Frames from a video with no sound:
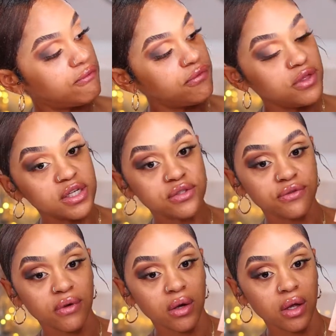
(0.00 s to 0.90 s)

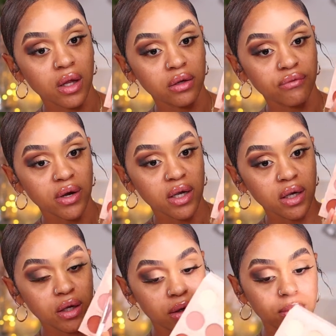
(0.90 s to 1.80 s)
this color right
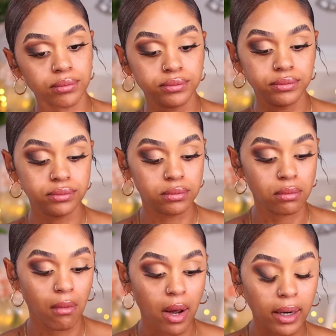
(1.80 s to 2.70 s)
here,
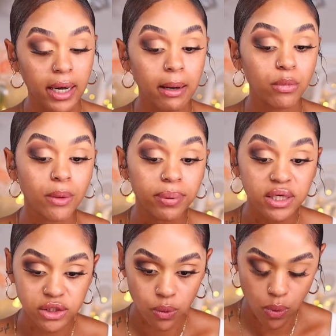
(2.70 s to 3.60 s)
and I'm gonna
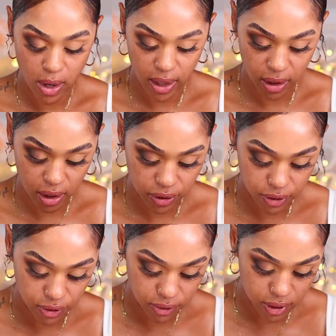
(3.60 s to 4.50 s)
place it where I cut the
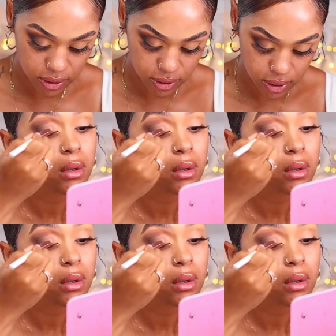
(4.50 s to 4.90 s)
crease,